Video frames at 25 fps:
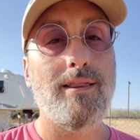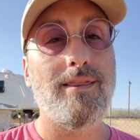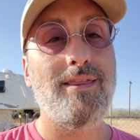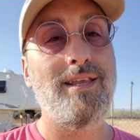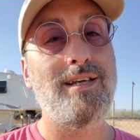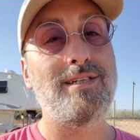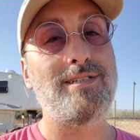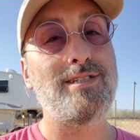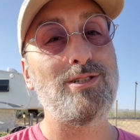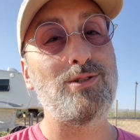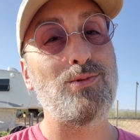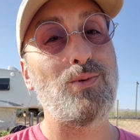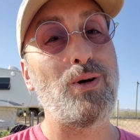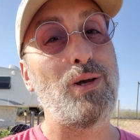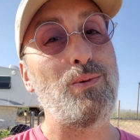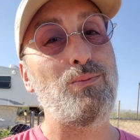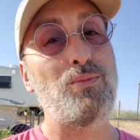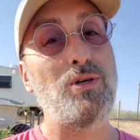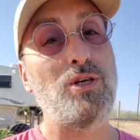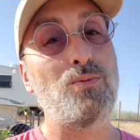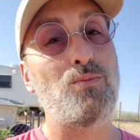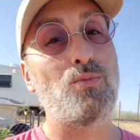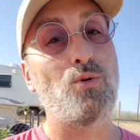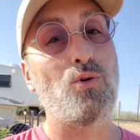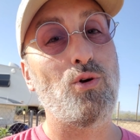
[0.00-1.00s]
This is why
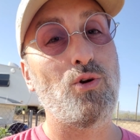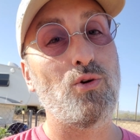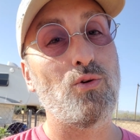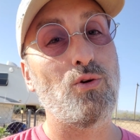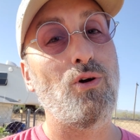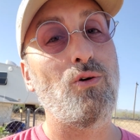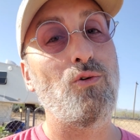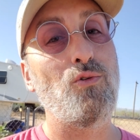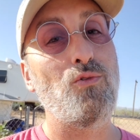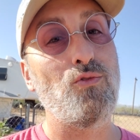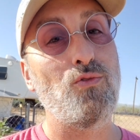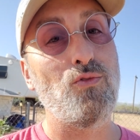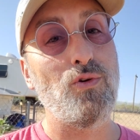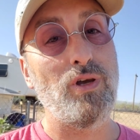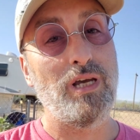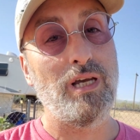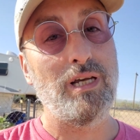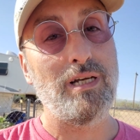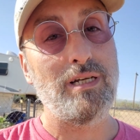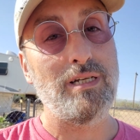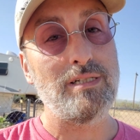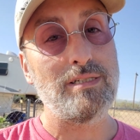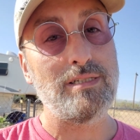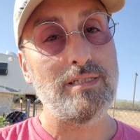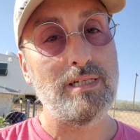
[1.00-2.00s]
people grow
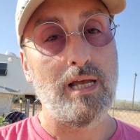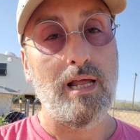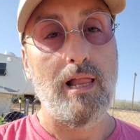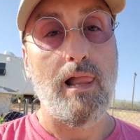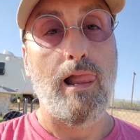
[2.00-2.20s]
figs.